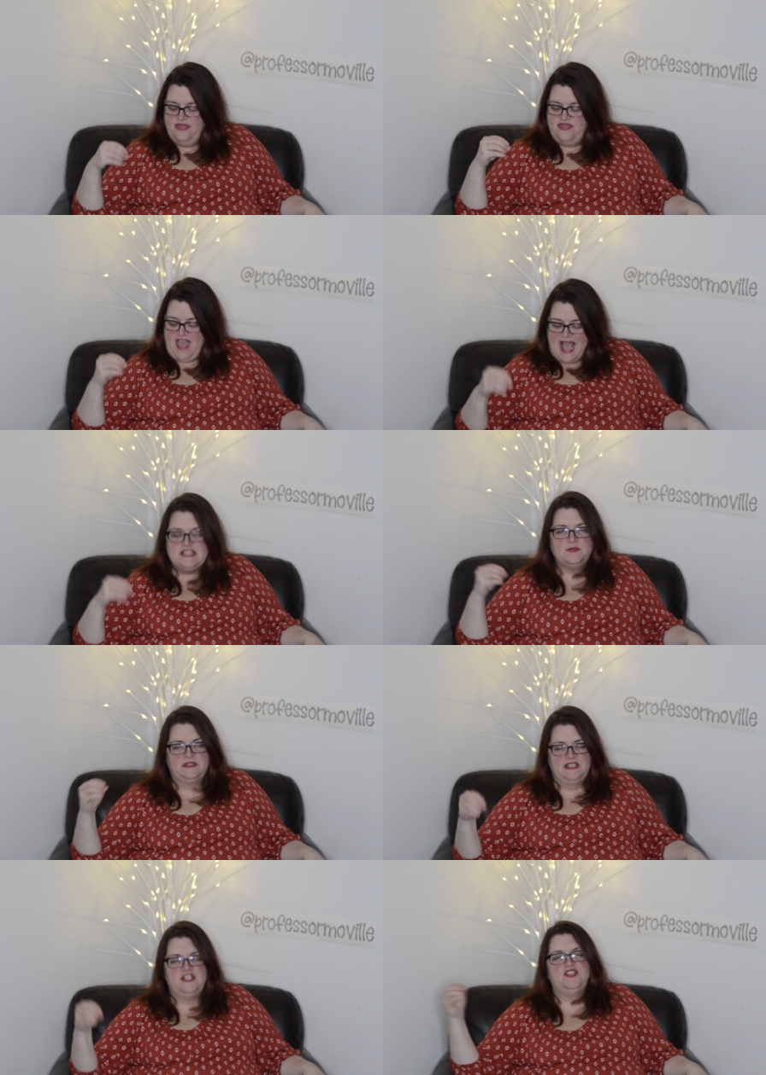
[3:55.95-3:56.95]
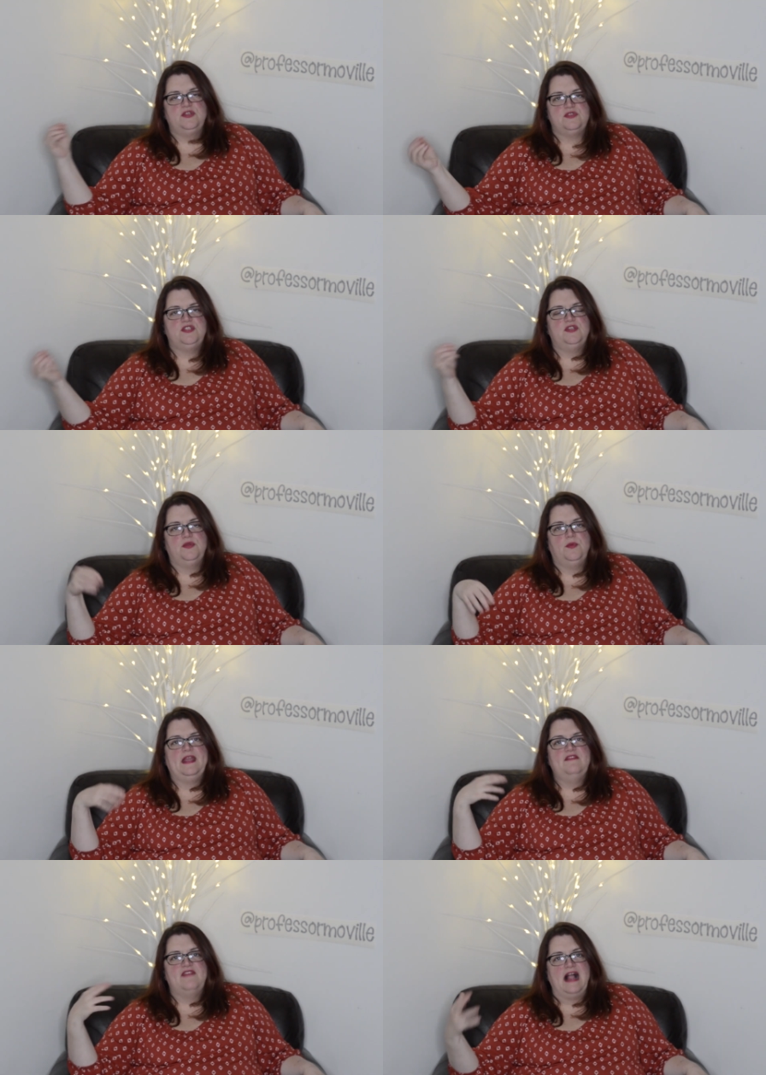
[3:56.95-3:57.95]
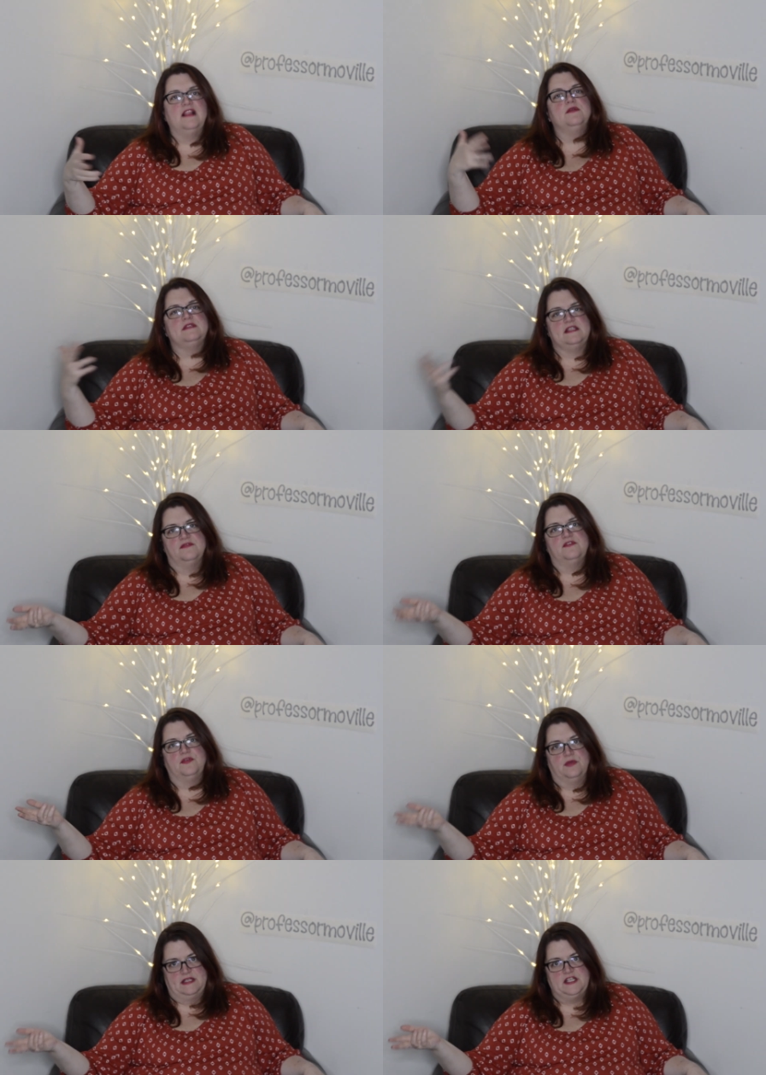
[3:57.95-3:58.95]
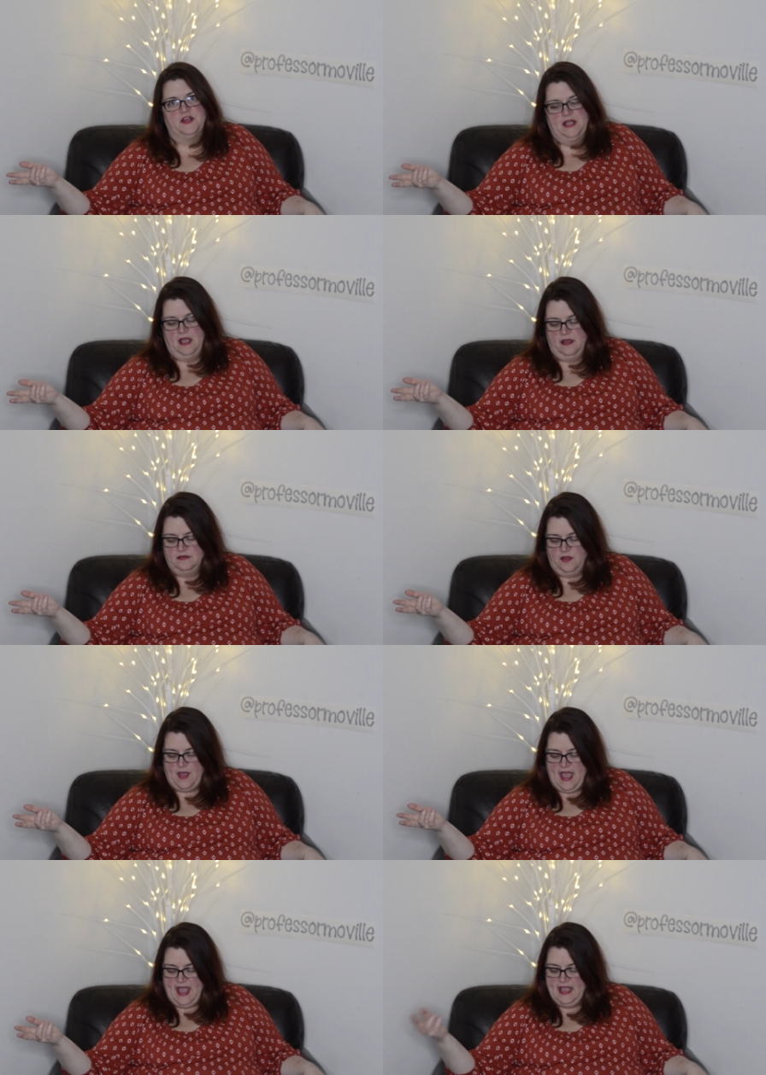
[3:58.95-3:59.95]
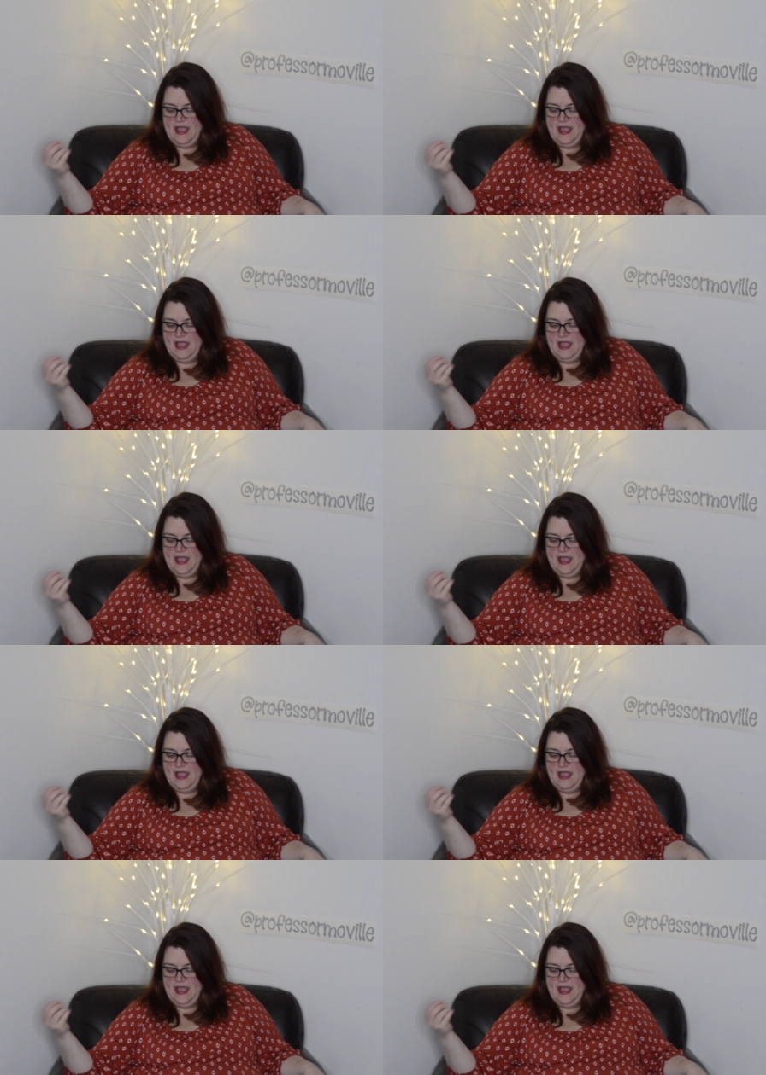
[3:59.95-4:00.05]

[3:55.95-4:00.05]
That's what leads you to evaluative criteria, okay?